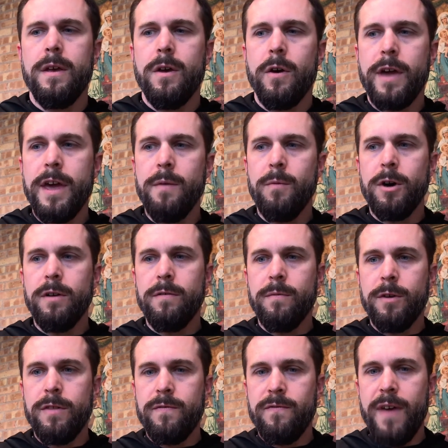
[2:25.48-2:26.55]
Okay, well,
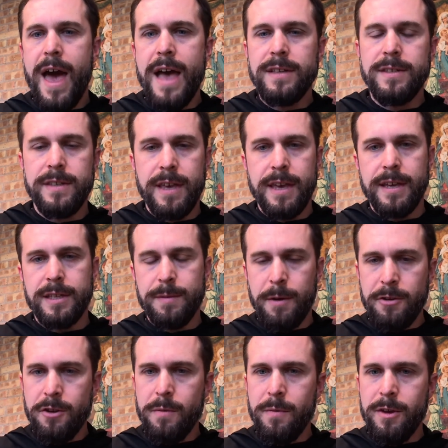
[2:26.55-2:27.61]
with fasting,
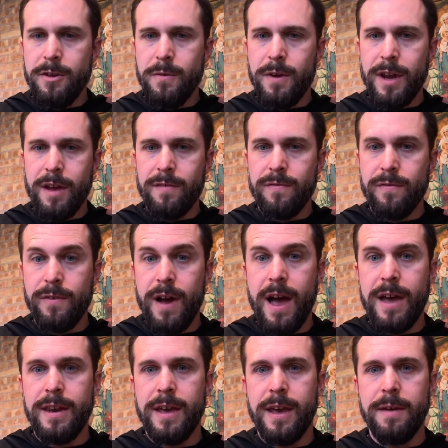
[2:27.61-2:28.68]
especially when we do it on
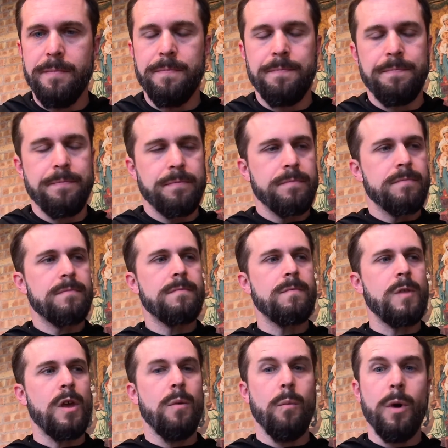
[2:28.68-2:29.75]
Friday,
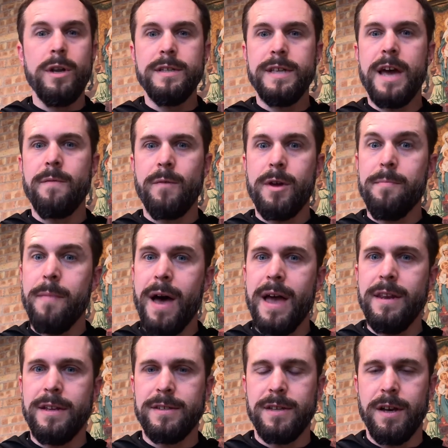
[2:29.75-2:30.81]
what does that
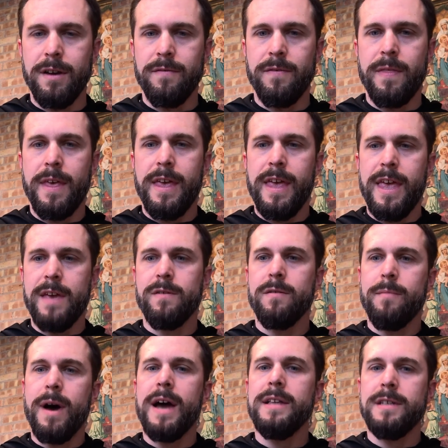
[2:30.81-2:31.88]
remind us of? It
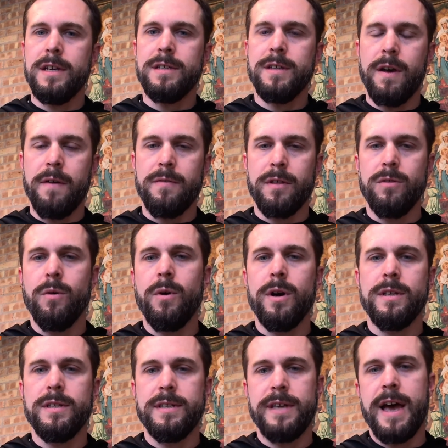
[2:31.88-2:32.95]
reminds us of the
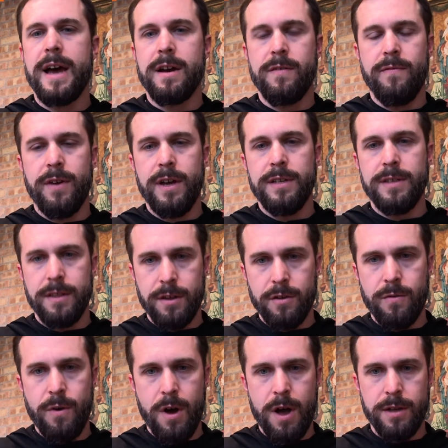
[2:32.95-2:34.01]
Lord's sacrifice on the
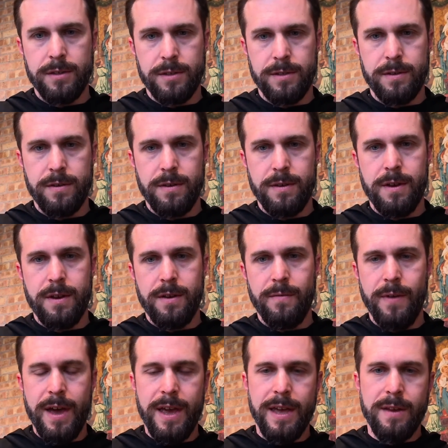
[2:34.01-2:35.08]
cross,
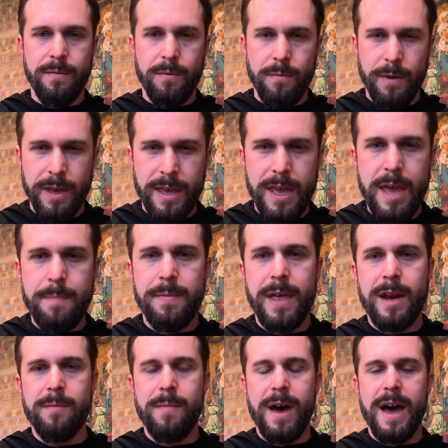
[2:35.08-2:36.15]
right? And we keep that
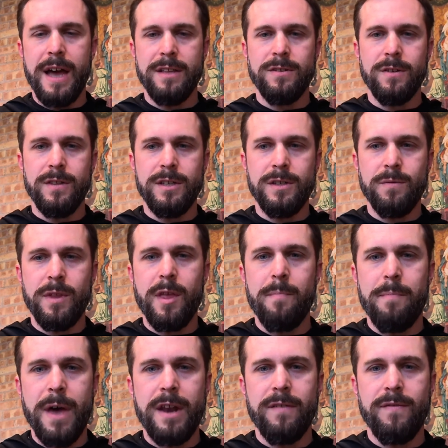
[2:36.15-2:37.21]
in mind. So, this is one of the
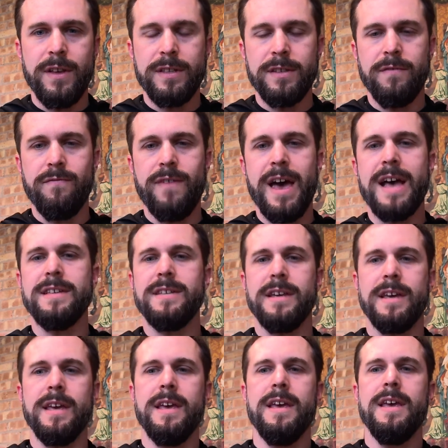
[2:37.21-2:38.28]
benefits of
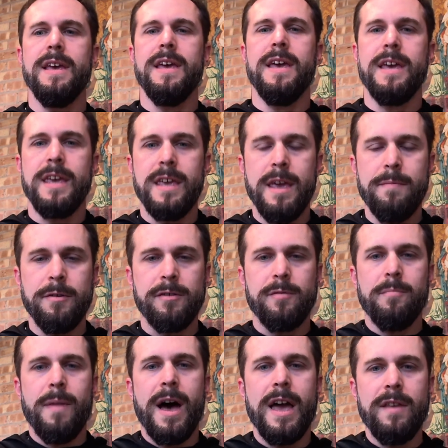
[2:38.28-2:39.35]
fasting. It keeps us
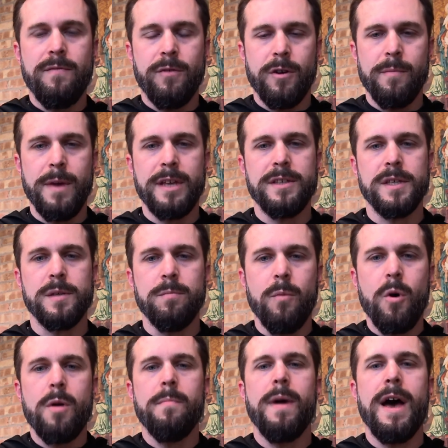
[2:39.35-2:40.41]
mindful, or makes us
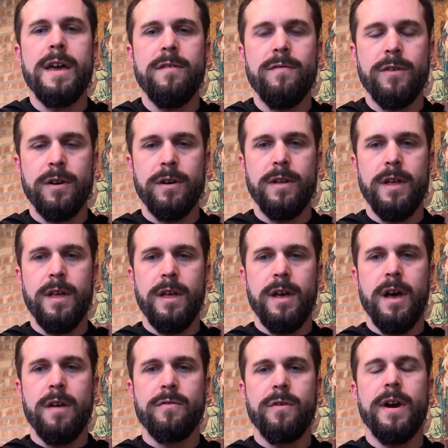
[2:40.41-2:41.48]
more mindful
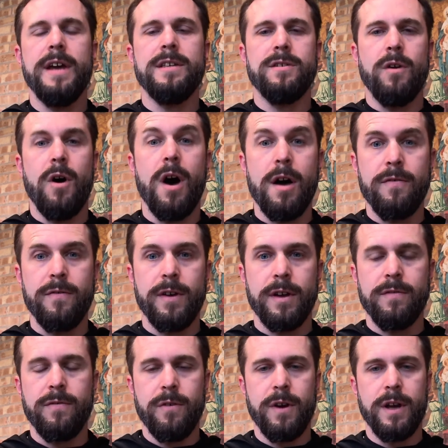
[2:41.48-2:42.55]
of Christ's offering
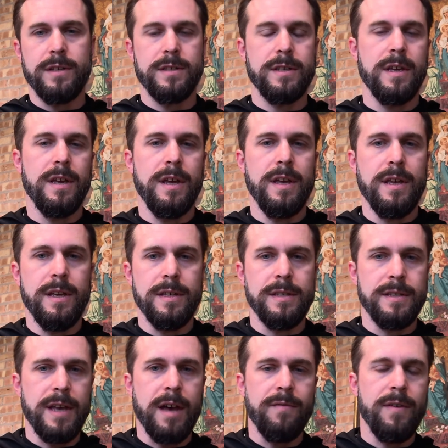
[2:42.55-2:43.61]
for us, his
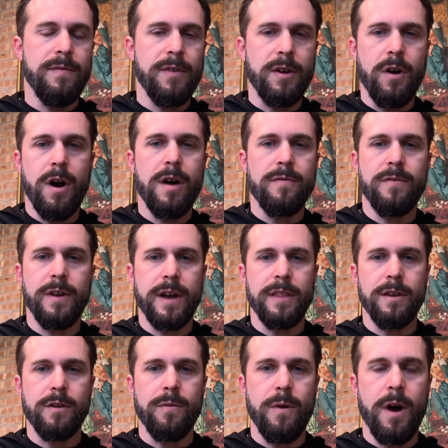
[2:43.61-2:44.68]
salvific offering on
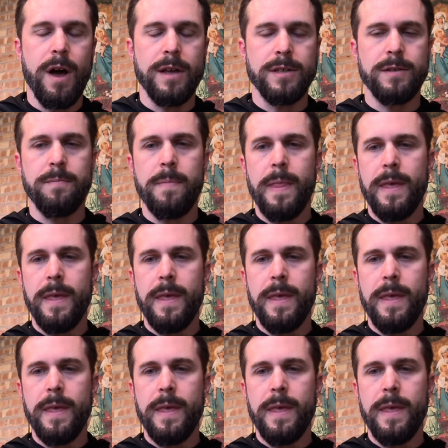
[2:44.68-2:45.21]
the cross.